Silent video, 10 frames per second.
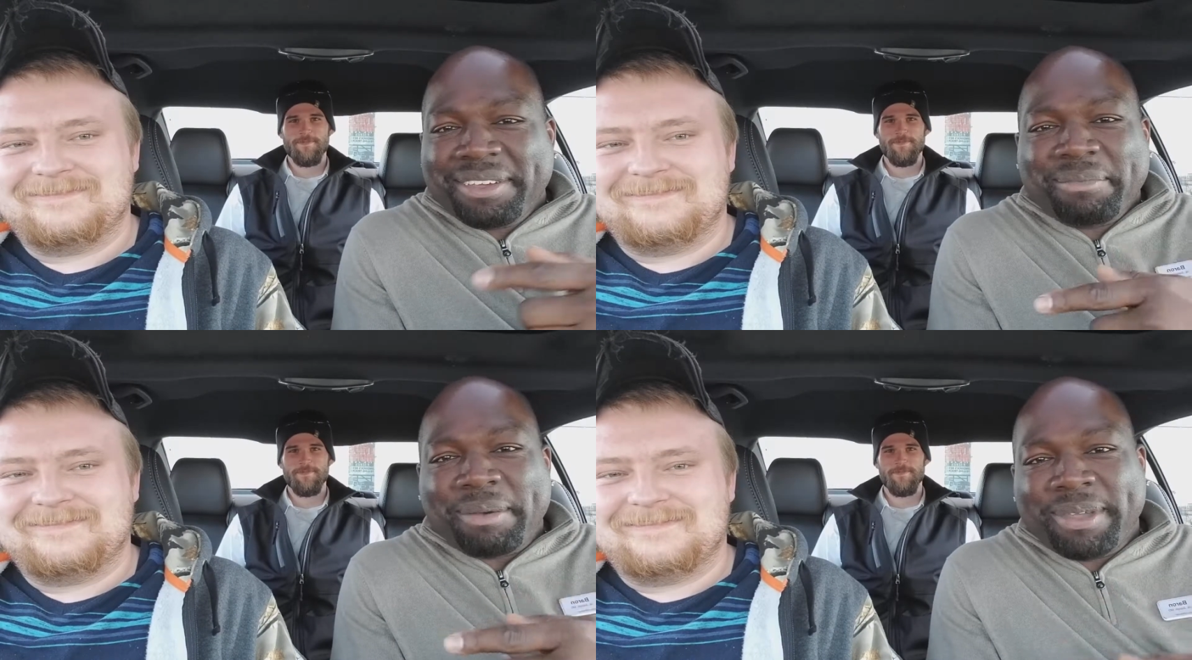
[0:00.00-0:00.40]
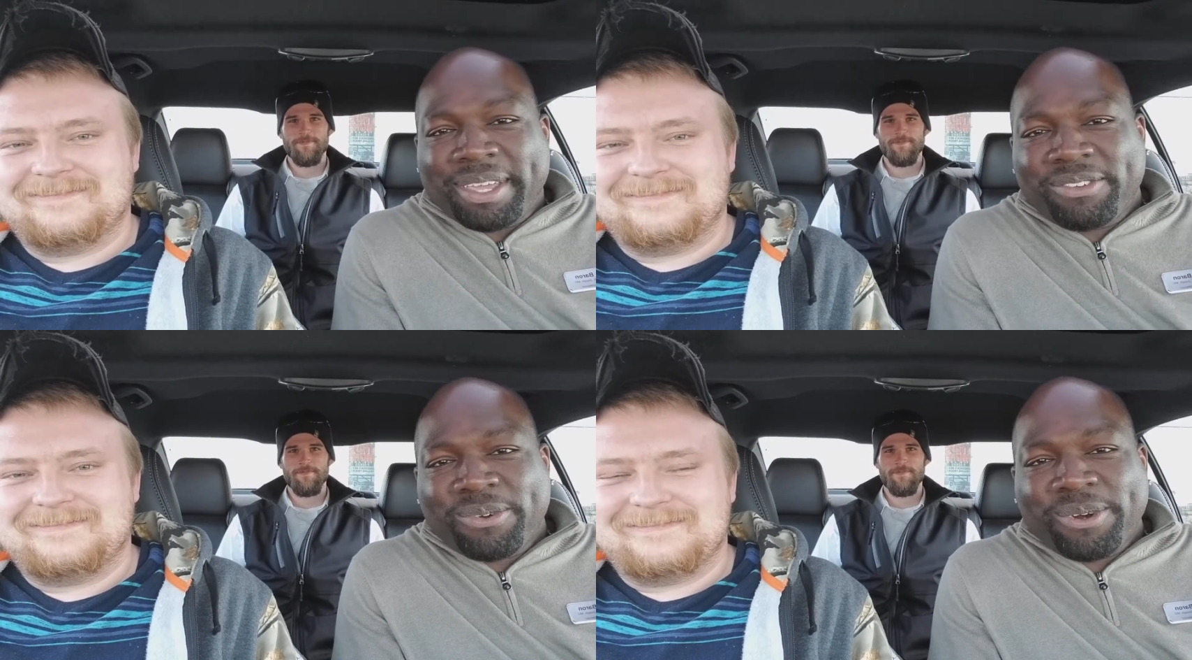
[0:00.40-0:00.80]
Speaker 1: my
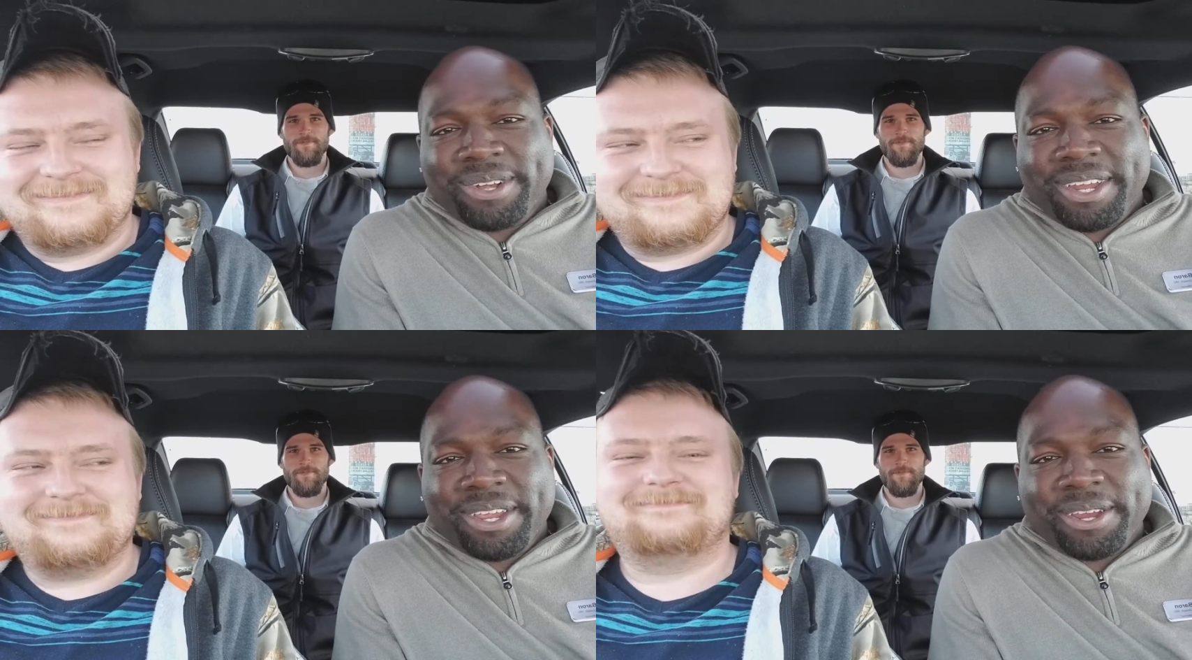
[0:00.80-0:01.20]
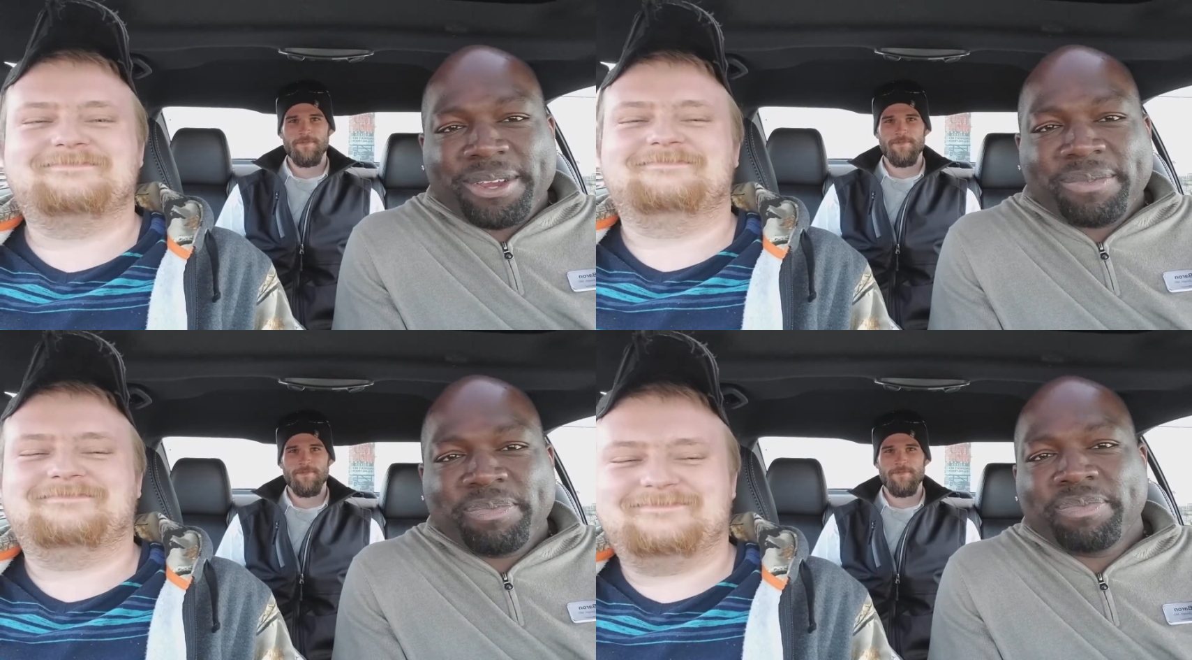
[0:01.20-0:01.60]
man Jordan
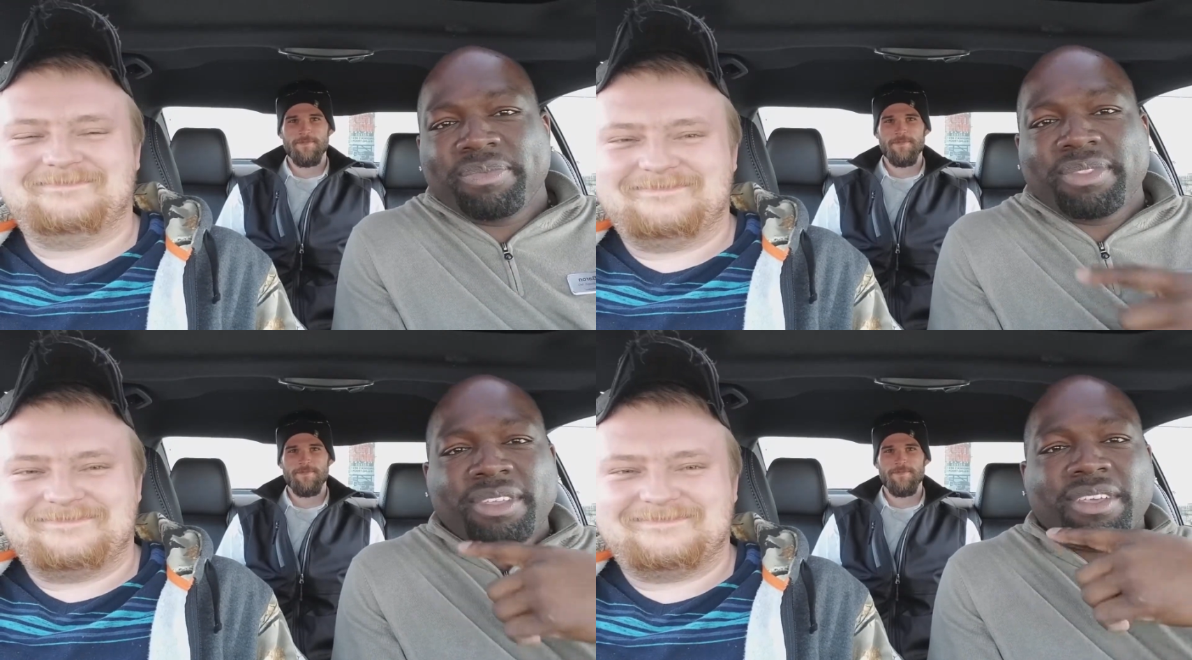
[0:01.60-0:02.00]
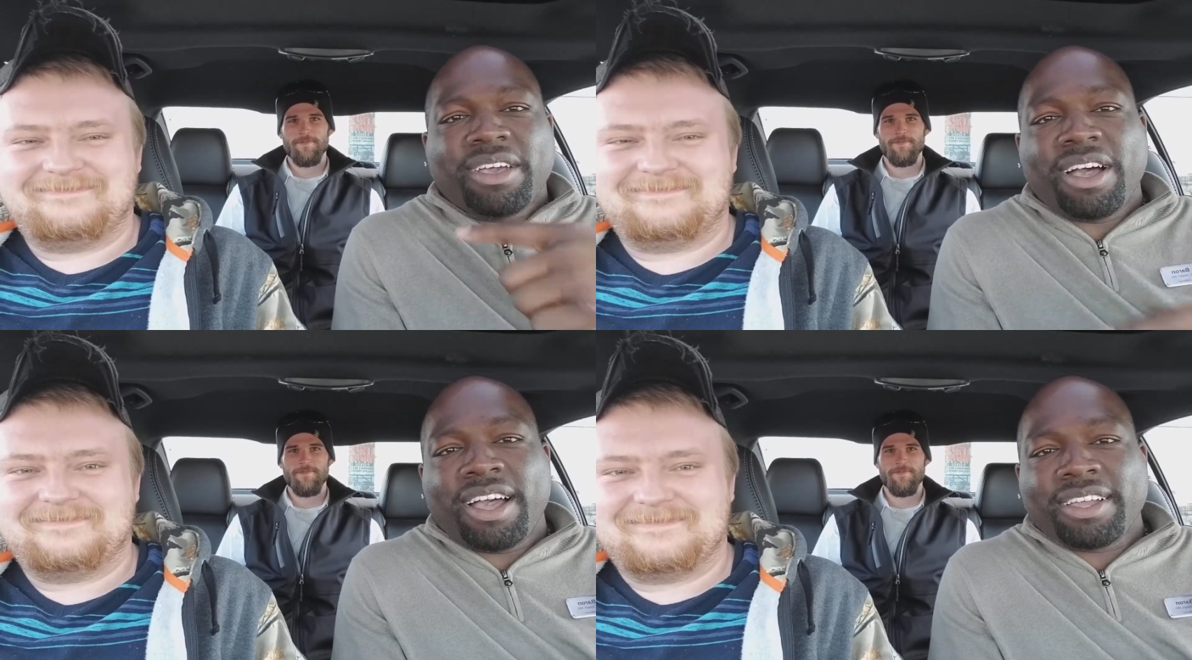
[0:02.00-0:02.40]
here,
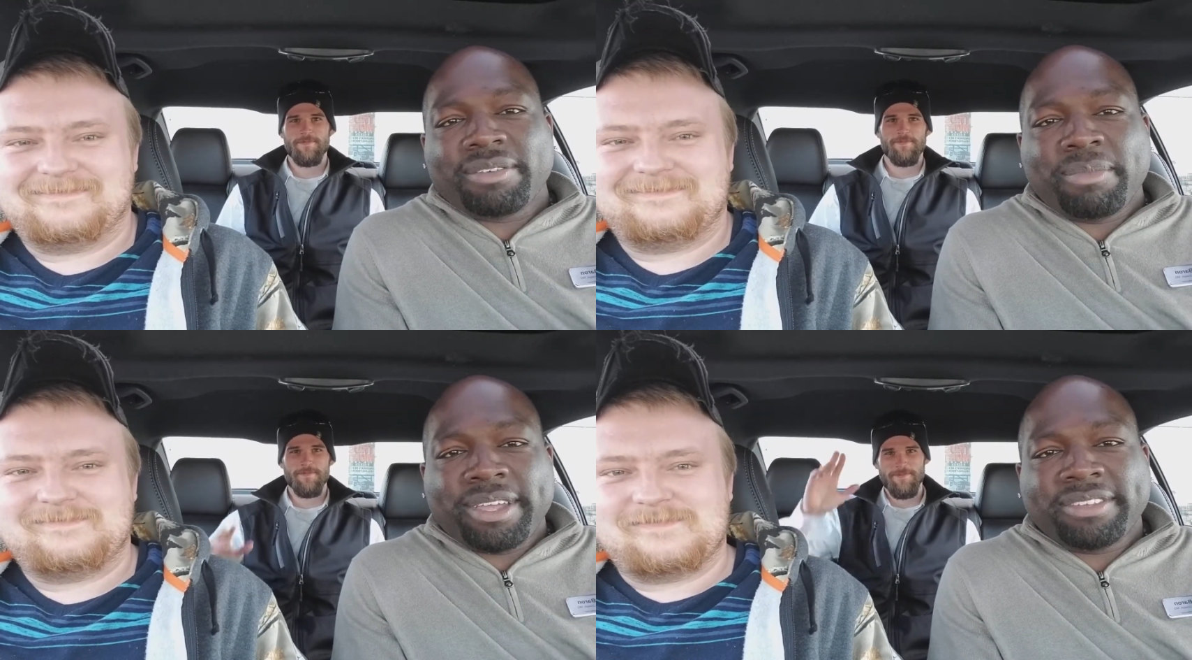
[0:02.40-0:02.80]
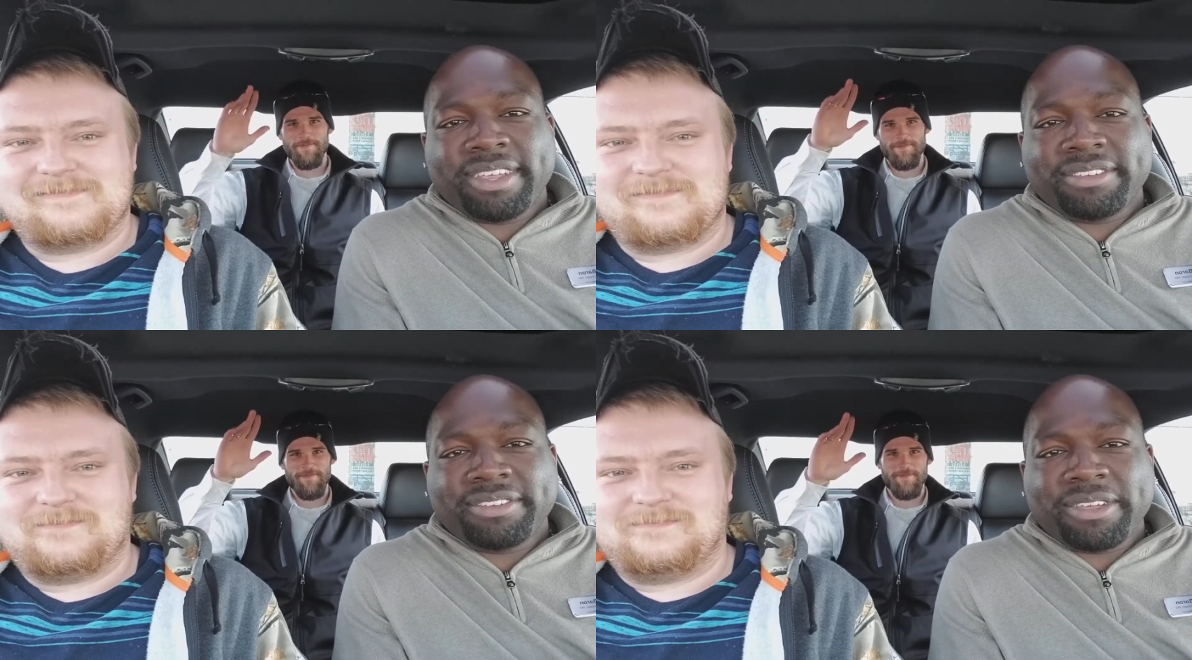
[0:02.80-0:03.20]
Hawk, my
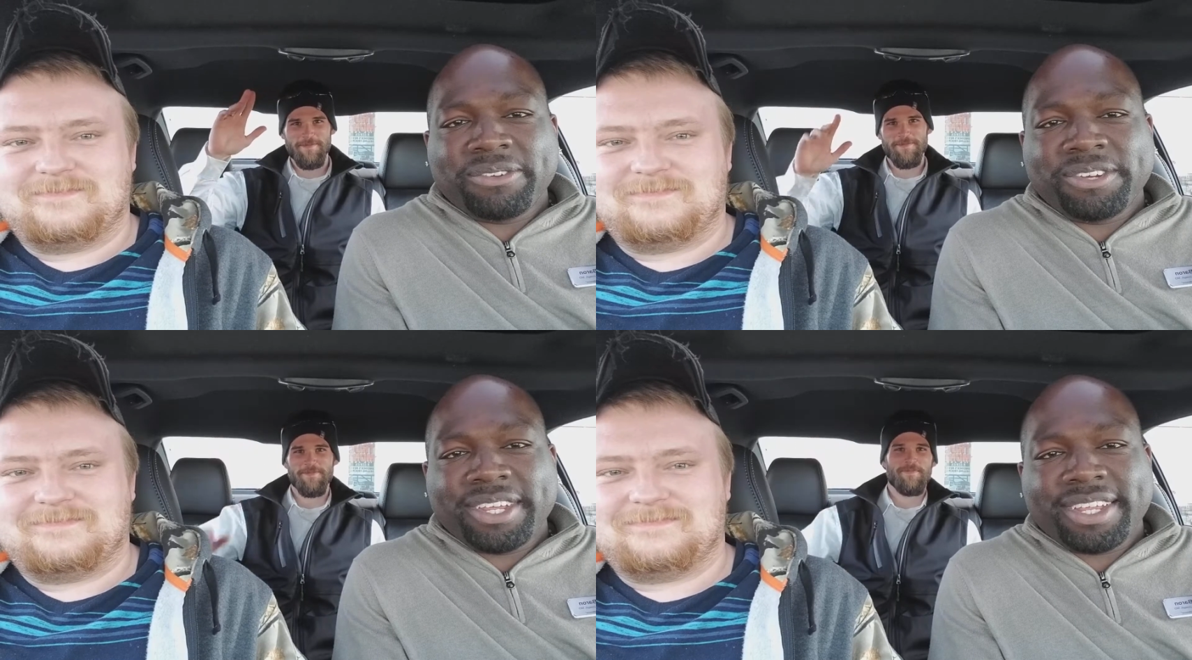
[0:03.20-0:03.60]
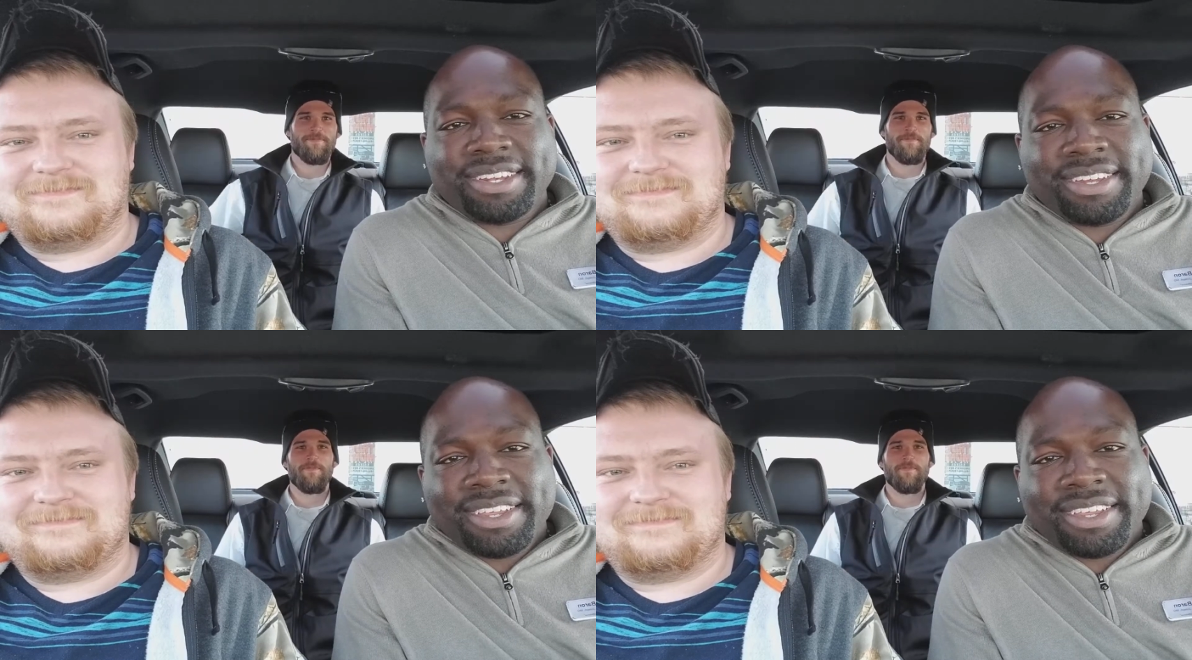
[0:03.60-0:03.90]
sales associate.